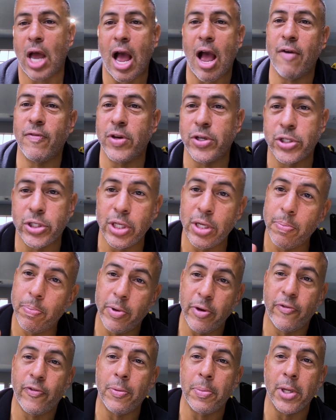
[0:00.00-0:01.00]
Obviously,
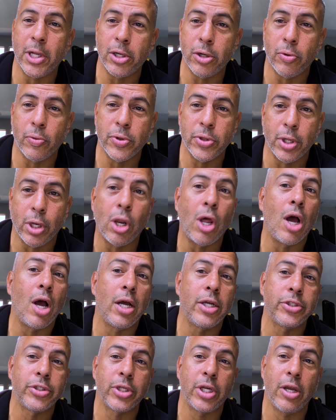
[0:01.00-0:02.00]
be familiar with the
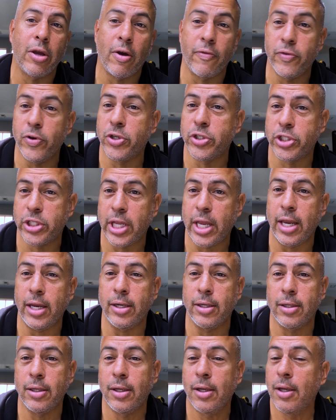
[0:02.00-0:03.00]
laws of your state.
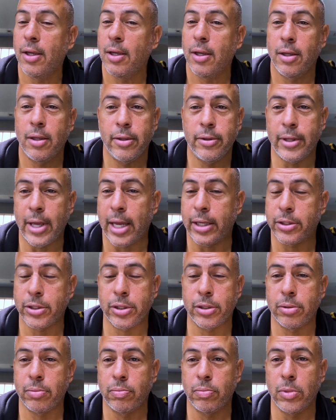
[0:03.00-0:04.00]
That's